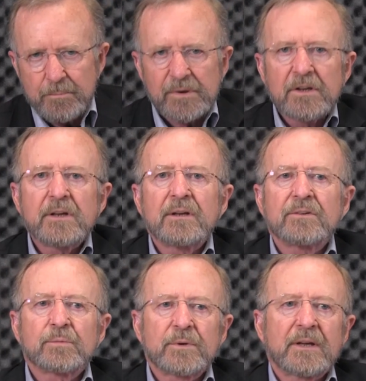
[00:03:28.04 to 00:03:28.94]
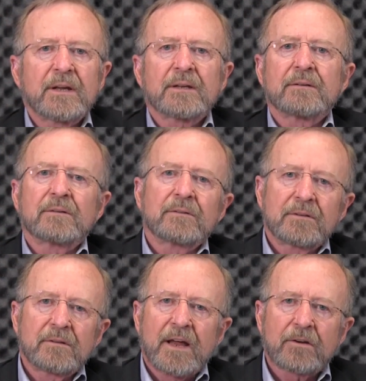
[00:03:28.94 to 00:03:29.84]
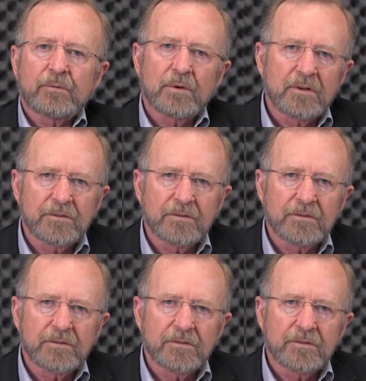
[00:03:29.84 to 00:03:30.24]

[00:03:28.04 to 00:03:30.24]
please, we get extra